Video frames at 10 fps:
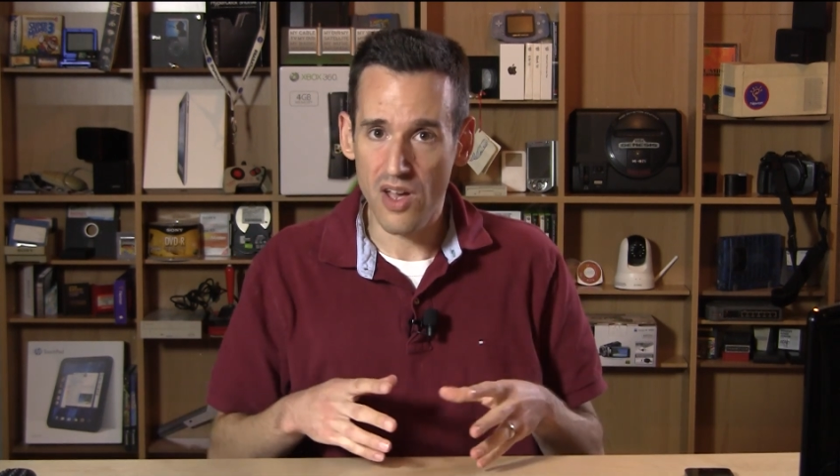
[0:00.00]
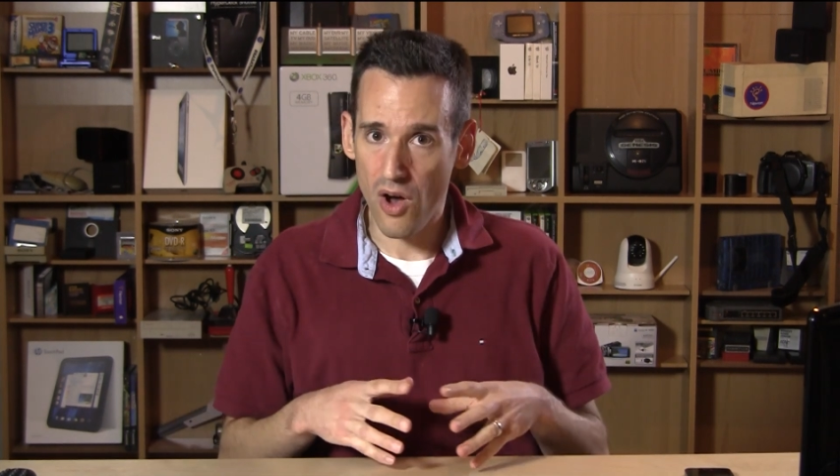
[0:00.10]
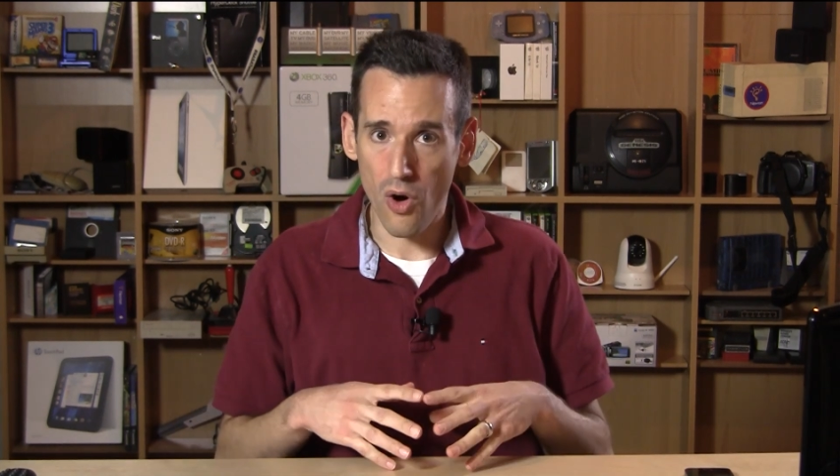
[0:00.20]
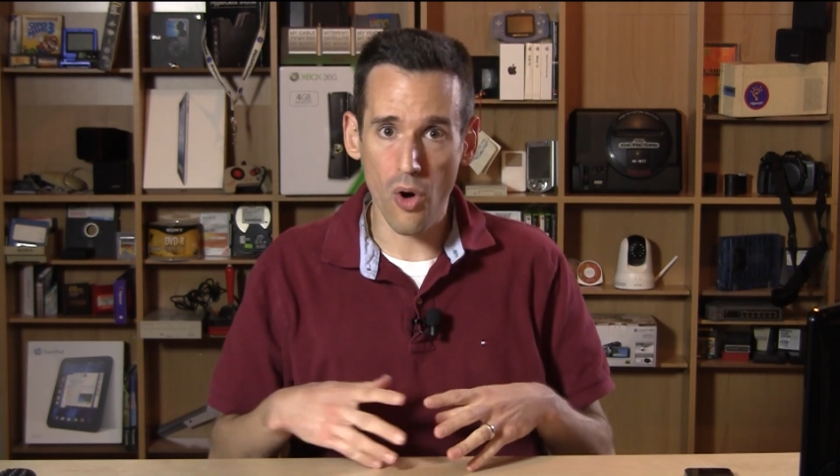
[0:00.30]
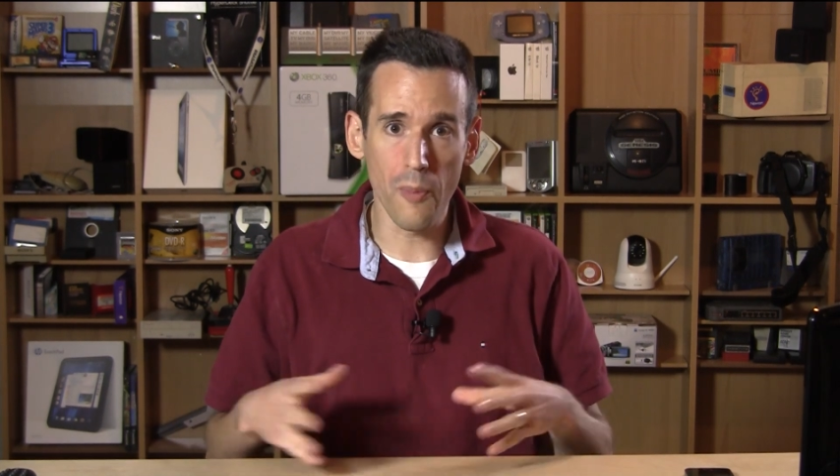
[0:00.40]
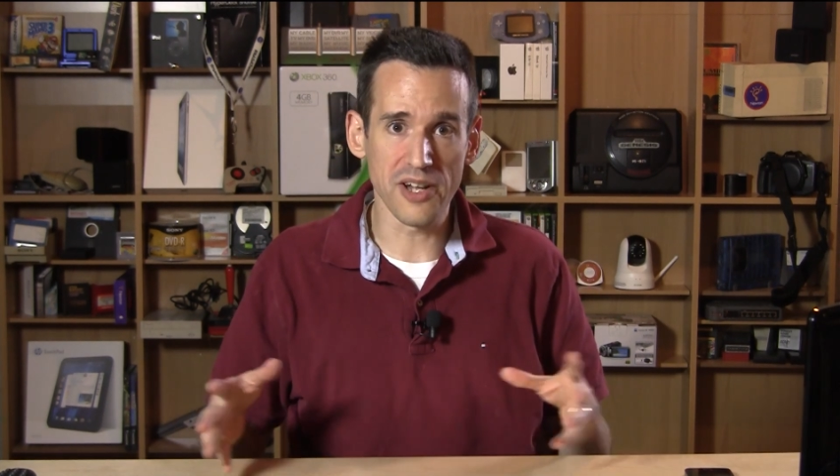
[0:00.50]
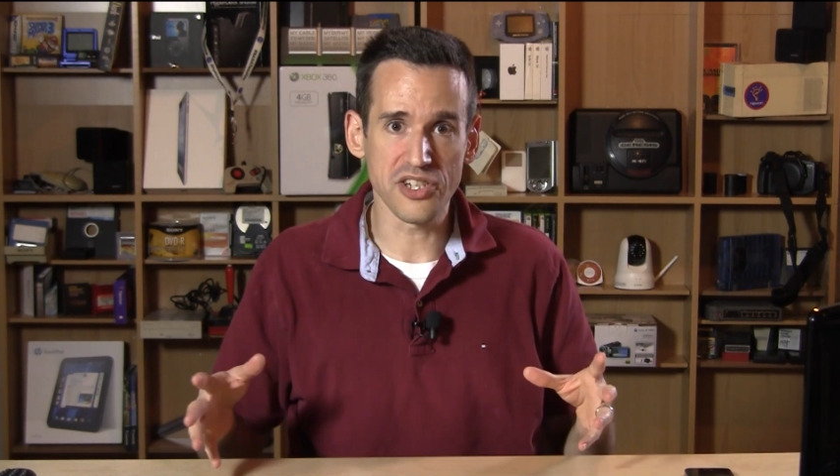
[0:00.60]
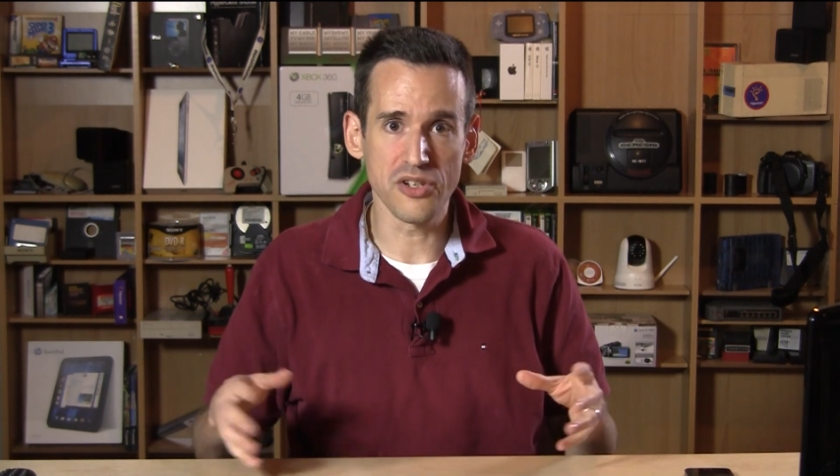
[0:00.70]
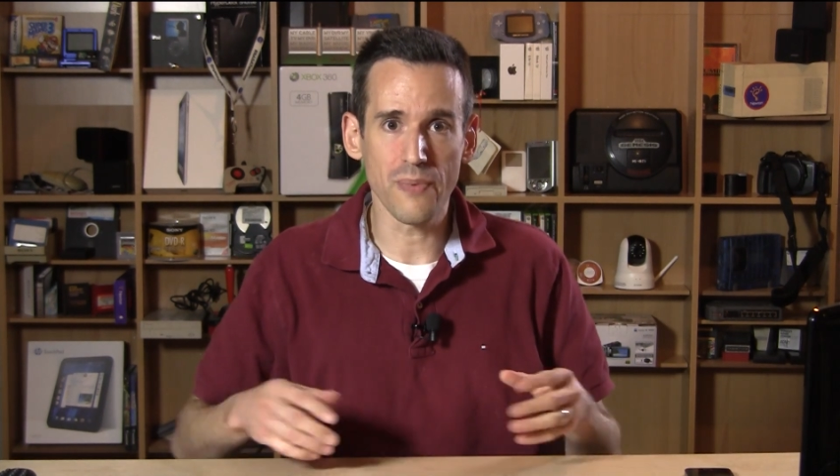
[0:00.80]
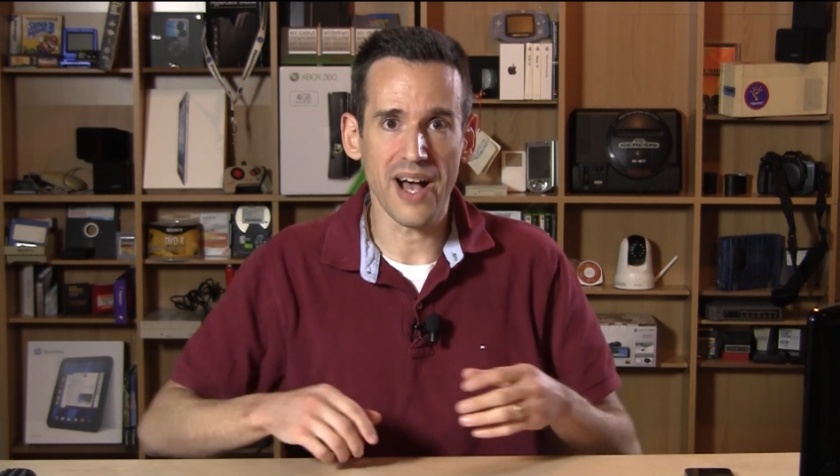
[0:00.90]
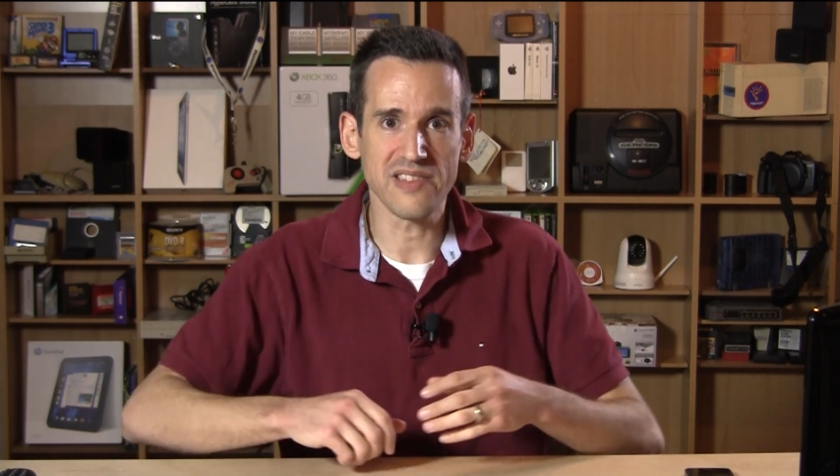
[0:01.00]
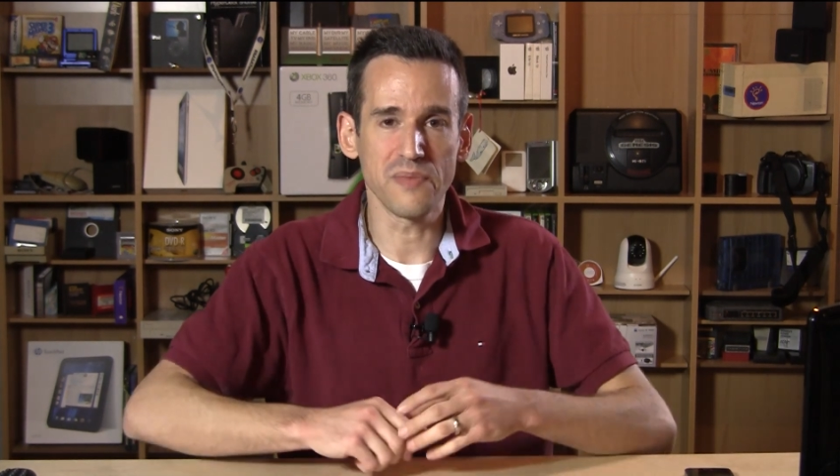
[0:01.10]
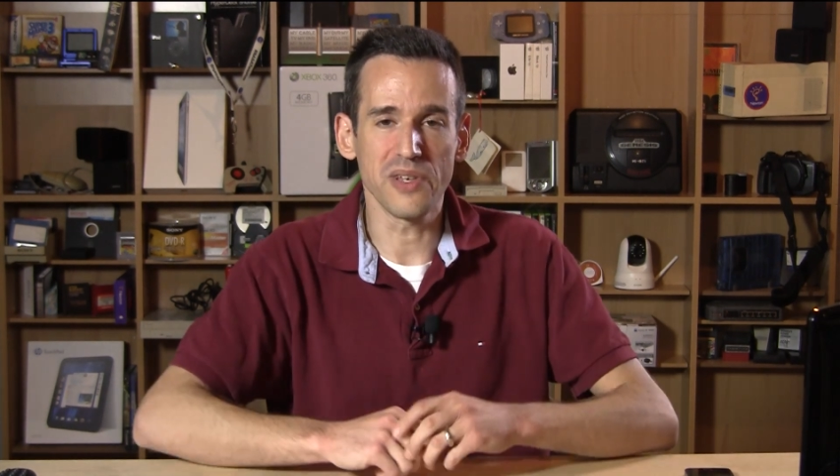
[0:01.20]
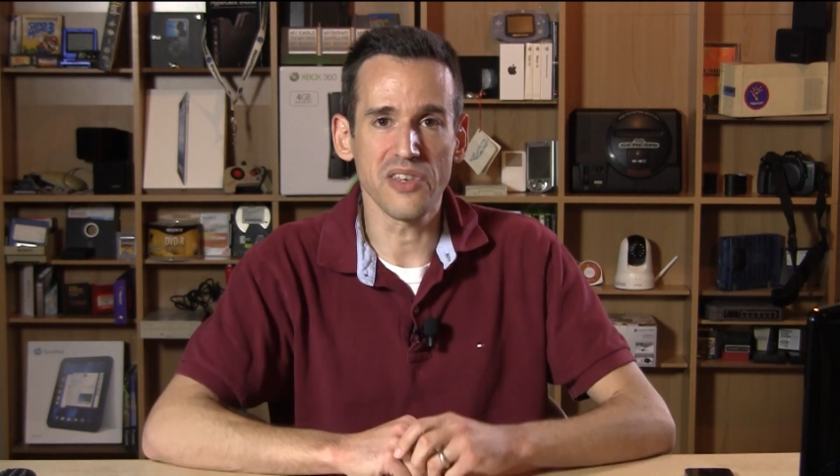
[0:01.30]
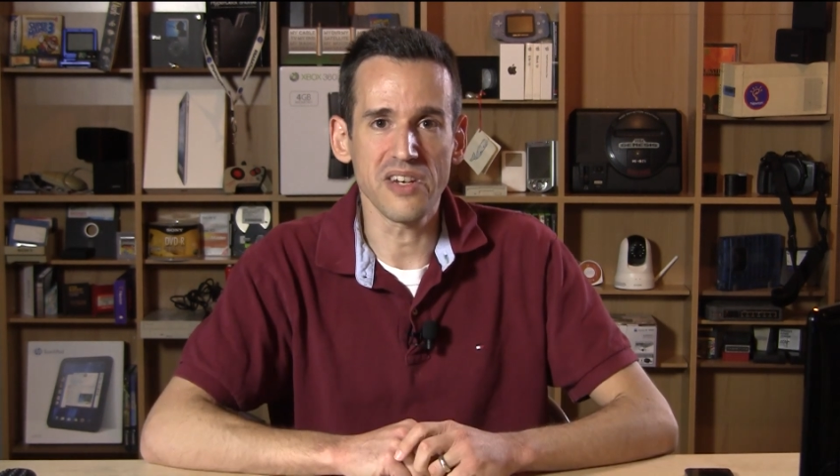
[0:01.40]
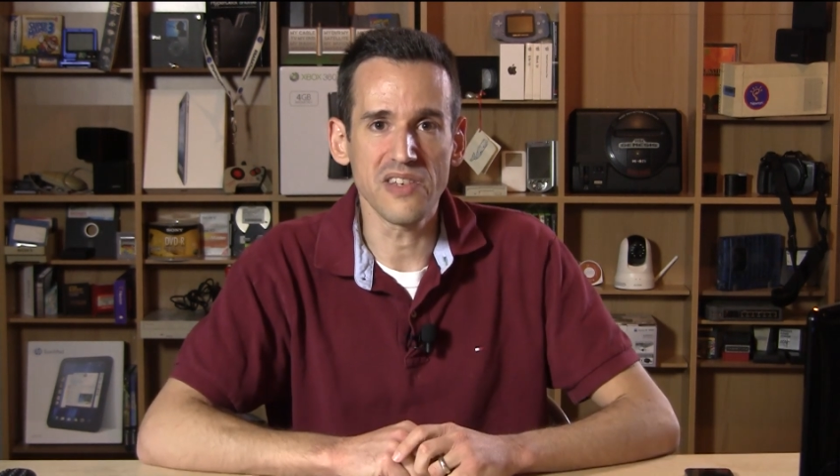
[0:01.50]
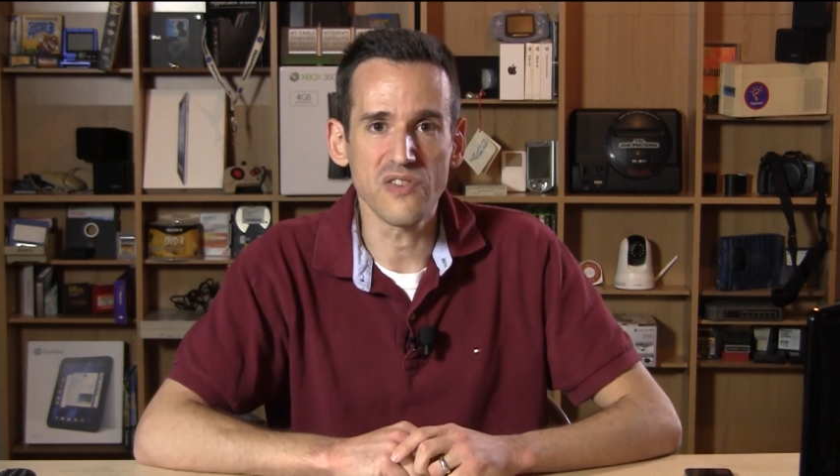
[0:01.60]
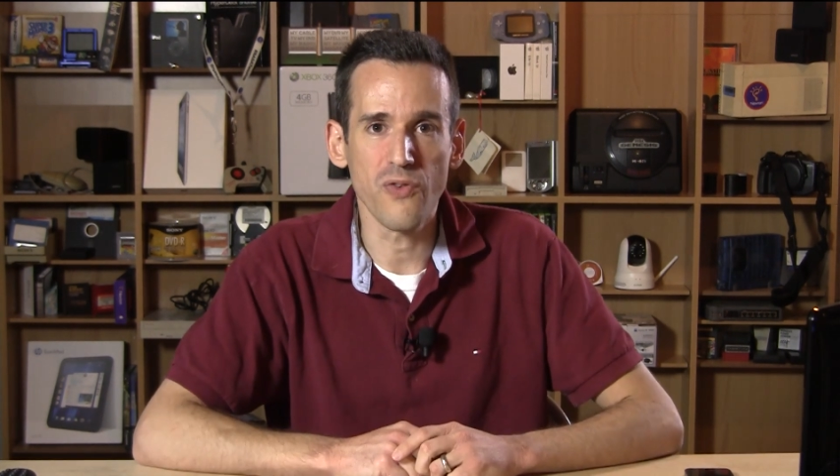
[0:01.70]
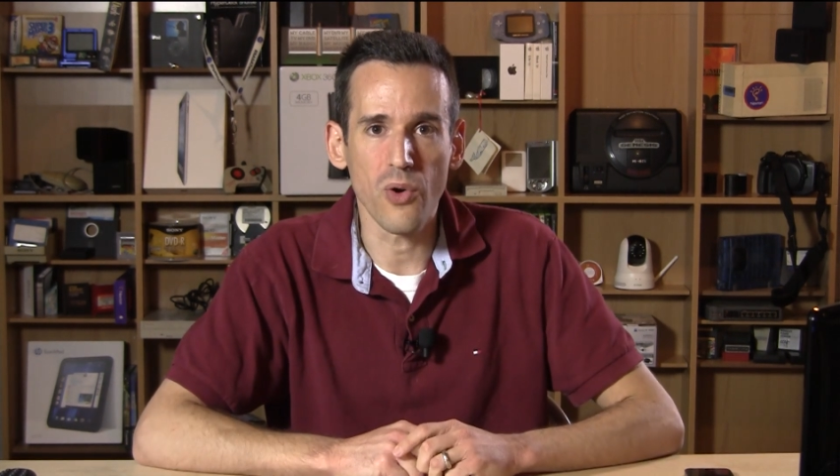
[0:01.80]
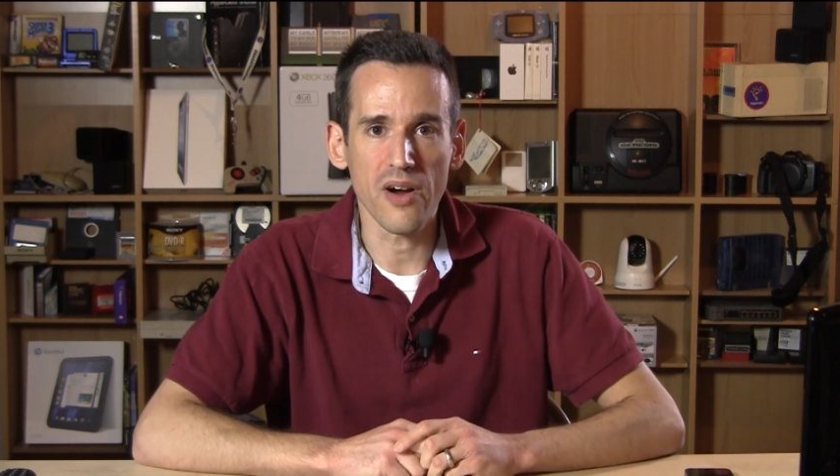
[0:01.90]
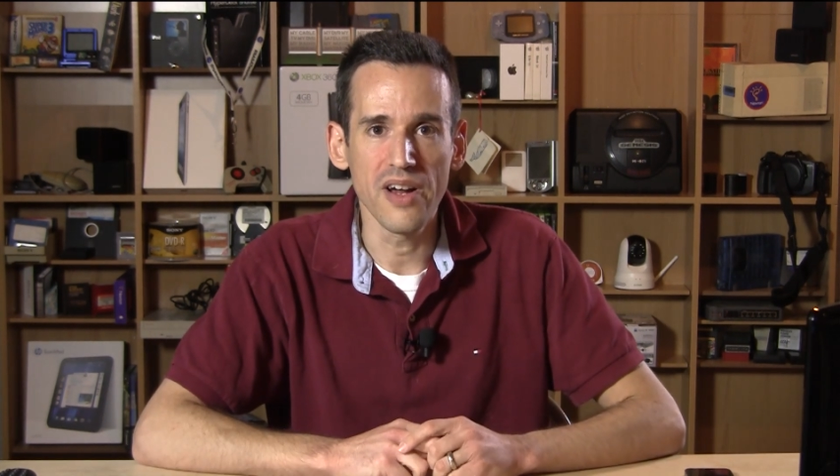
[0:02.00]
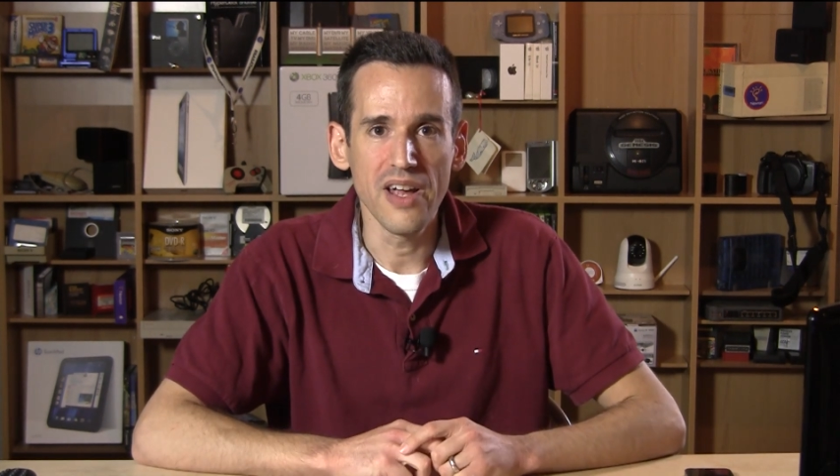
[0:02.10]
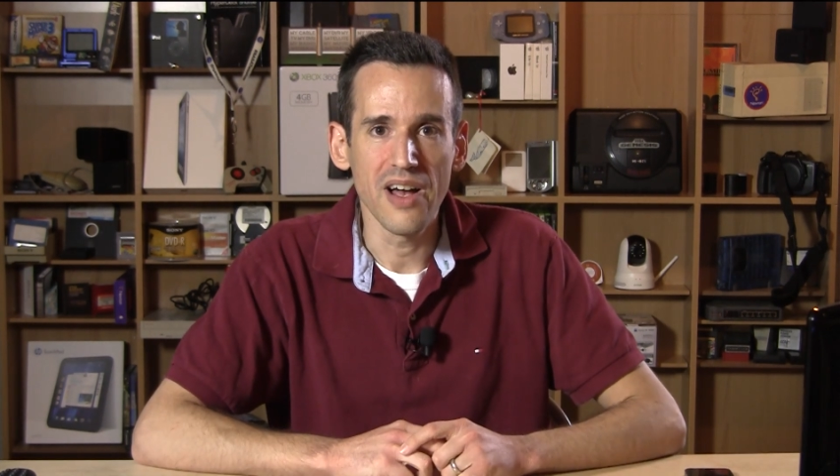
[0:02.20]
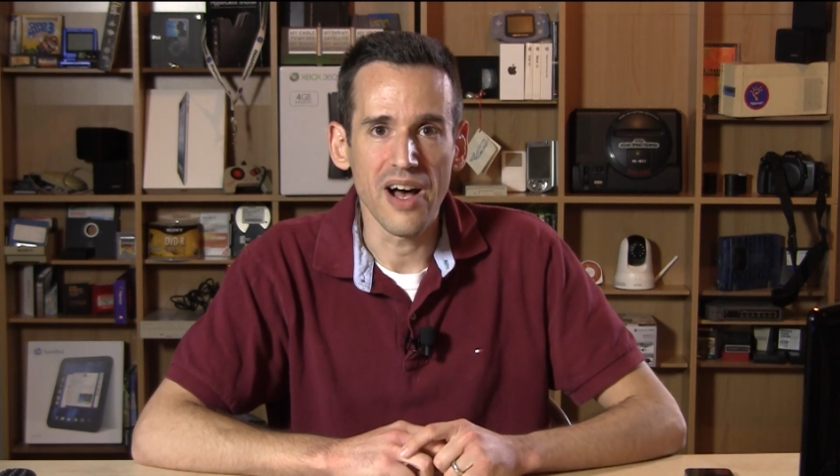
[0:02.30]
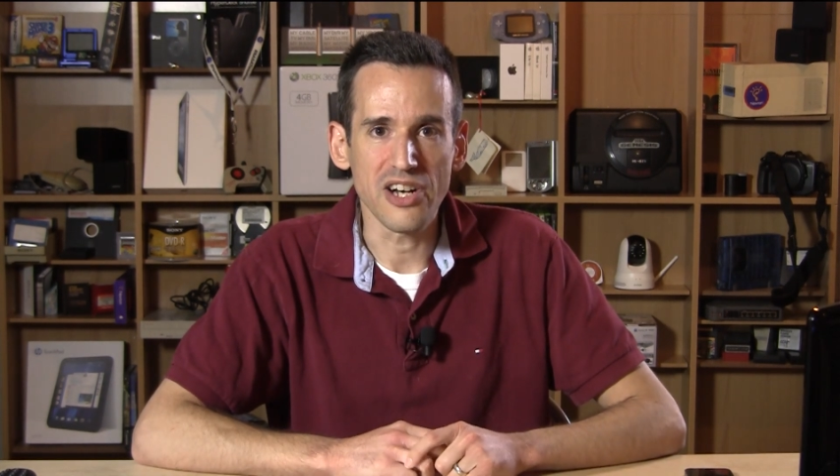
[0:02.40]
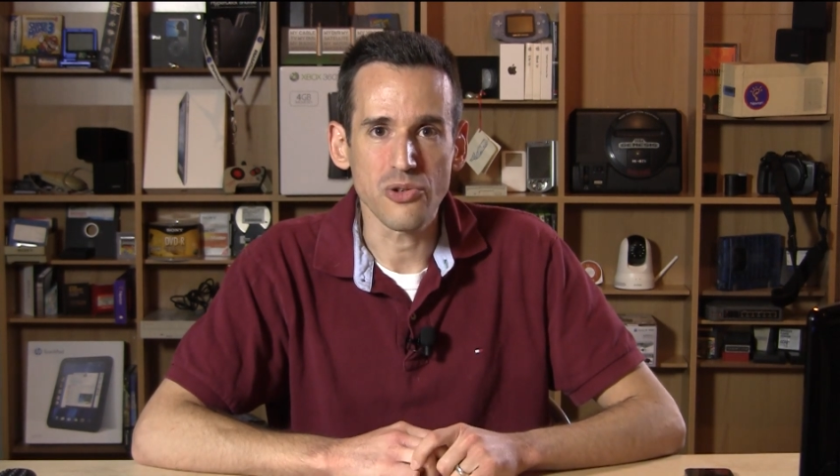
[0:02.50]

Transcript: a whole bunch of new possibilities for uh,